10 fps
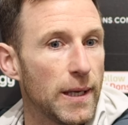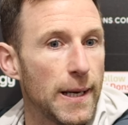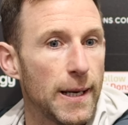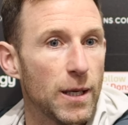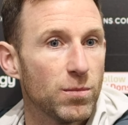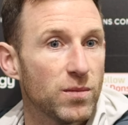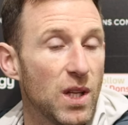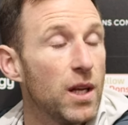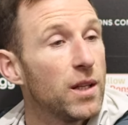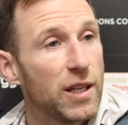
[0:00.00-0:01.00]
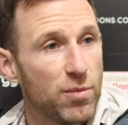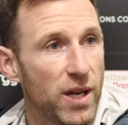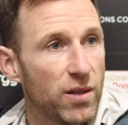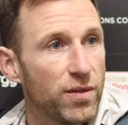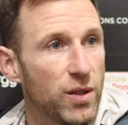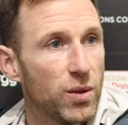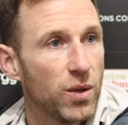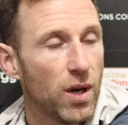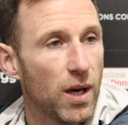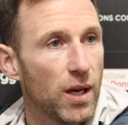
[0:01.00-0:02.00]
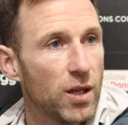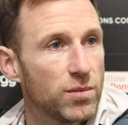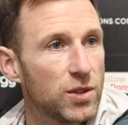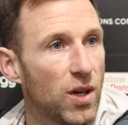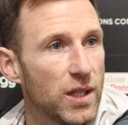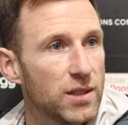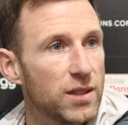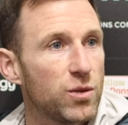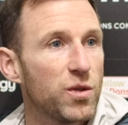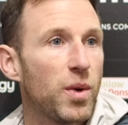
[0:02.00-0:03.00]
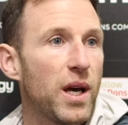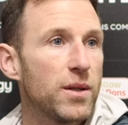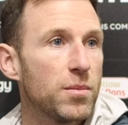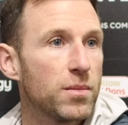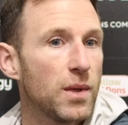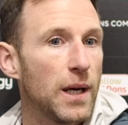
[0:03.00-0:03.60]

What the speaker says: They've made a few signings since we've played them,